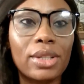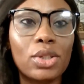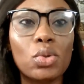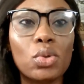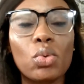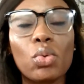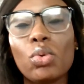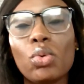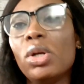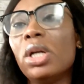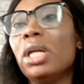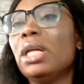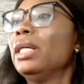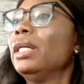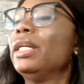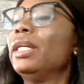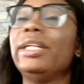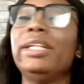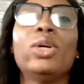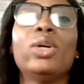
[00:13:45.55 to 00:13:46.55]
So
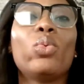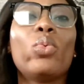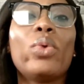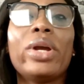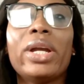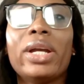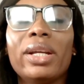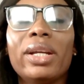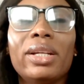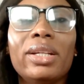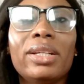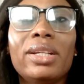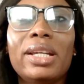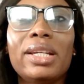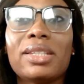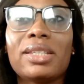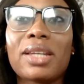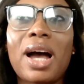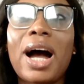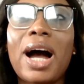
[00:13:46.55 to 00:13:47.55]
in a way,
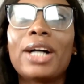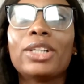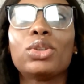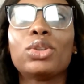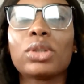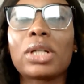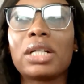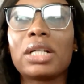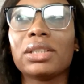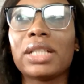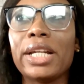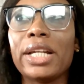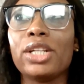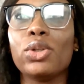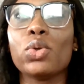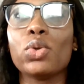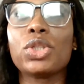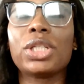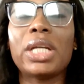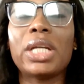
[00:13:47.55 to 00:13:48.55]
it's hard to kind of like,
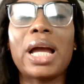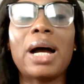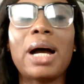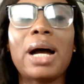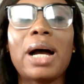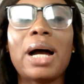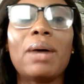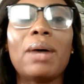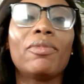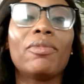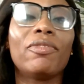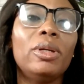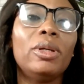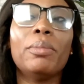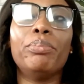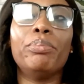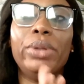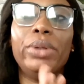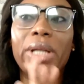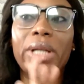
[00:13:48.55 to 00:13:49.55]
say I'm
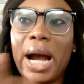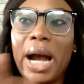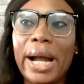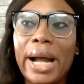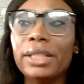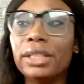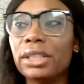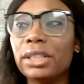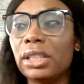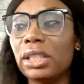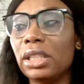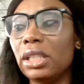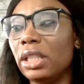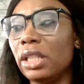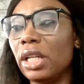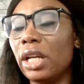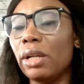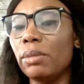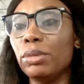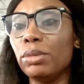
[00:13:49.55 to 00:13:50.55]
fully behind
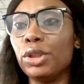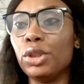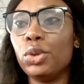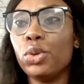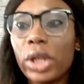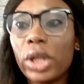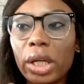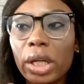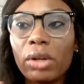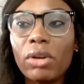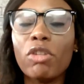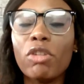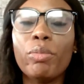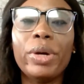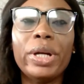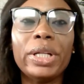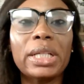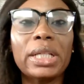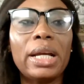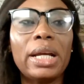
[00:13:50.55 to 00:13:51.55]
the UK
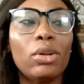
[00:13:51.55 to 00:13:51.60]
government.